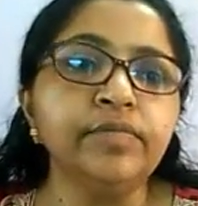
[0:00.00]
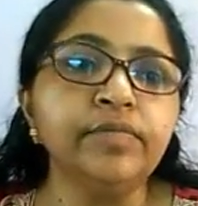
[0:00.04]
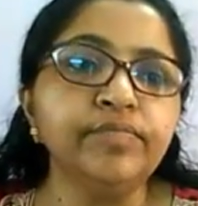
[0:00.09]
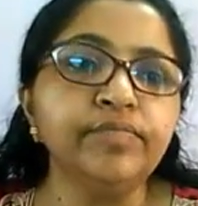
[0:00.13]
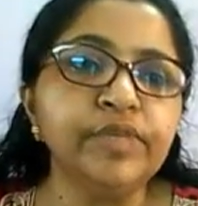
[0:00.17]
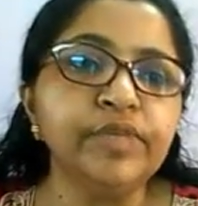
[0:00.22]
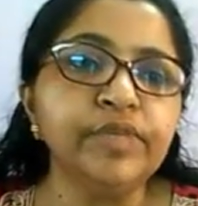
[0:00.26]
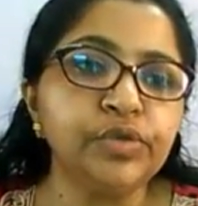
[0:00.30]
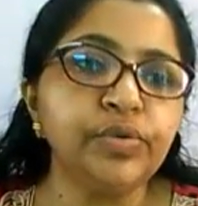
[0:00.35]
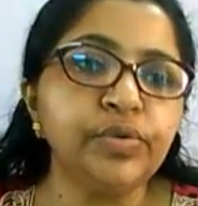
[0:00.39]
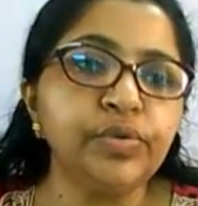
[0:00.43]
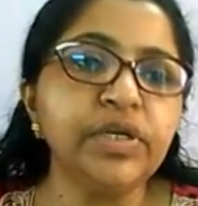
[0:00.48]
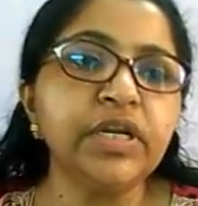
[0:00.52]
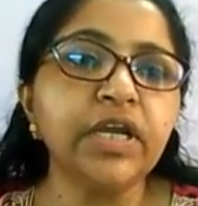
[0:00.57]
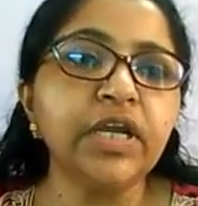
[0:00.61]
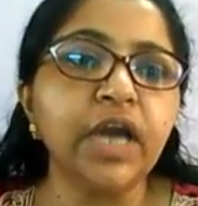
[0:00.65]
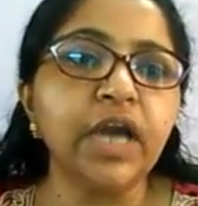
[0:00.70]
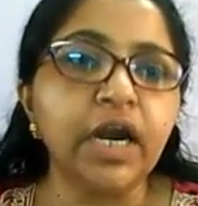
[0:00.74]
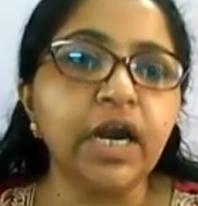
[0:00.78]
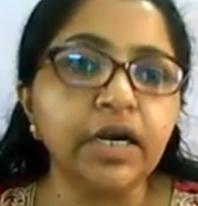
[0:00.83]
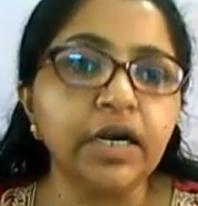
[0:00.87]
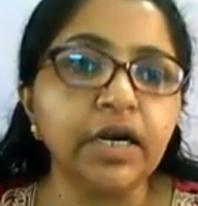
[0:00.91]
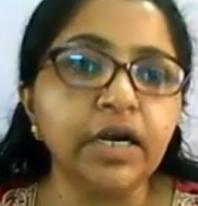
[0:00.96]
between
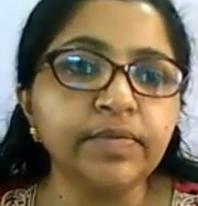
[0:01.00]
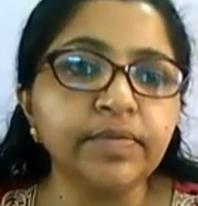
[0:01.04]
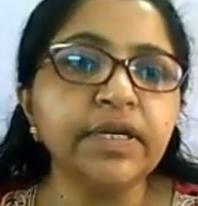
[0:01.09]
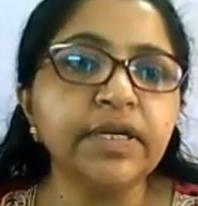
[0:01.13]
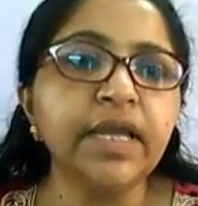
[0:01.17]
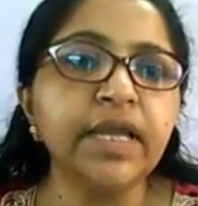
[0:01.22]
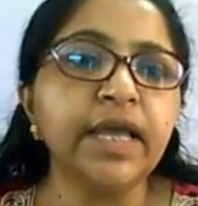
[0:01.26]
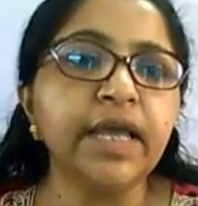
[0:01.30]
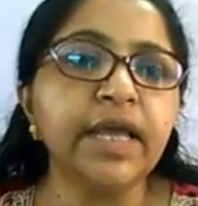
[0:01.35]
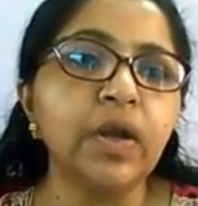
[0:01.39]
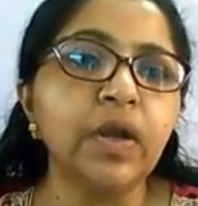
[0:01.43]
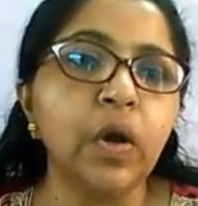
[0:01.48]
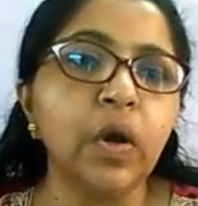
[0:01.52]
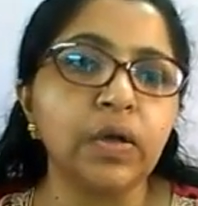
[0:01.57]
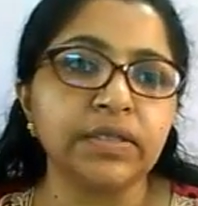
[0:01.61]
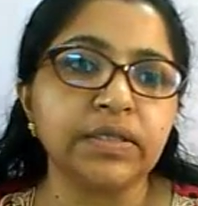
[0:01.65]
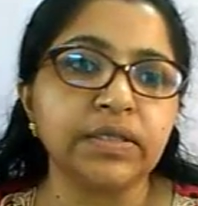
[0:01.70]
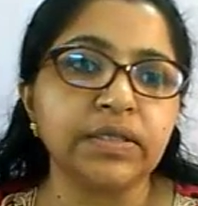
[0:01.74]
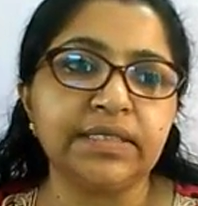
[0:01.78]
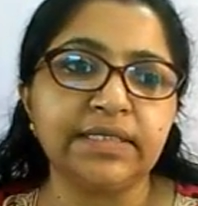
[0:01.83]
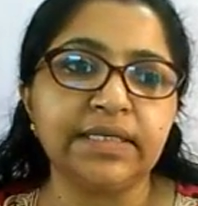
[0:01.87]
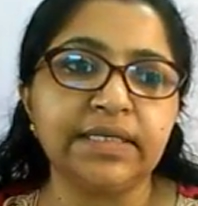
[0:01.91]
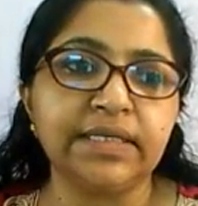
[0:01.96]
carbon and
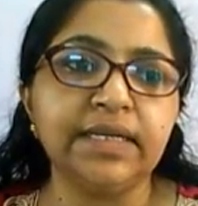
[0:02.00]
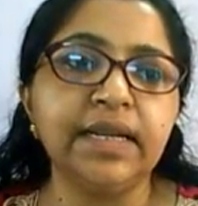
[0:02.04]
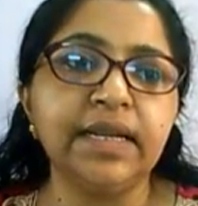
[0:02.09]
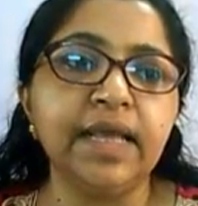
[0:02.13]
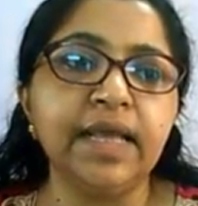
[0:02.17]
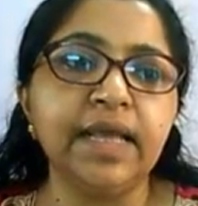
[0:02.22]
oxygen,